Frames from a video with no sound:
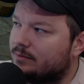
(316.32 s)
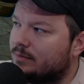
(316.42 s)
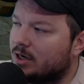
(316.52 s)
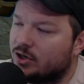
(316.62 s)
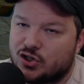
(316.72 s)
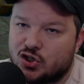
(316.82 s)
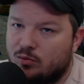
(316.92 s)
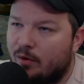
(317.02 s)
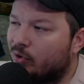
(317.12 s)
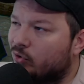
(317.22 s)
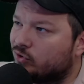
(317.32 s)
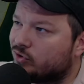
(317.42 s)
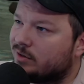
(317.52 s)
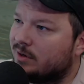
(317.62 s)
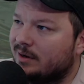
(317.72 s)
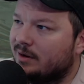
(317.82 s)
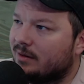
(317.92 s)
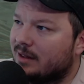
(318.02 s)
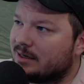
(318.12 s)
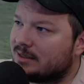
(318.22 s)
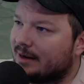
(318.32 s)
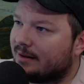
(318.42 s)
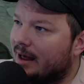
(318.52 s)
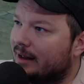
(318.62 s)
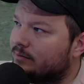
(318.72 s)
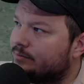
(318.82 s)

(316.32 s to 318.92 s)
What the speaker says: consumables, things like that.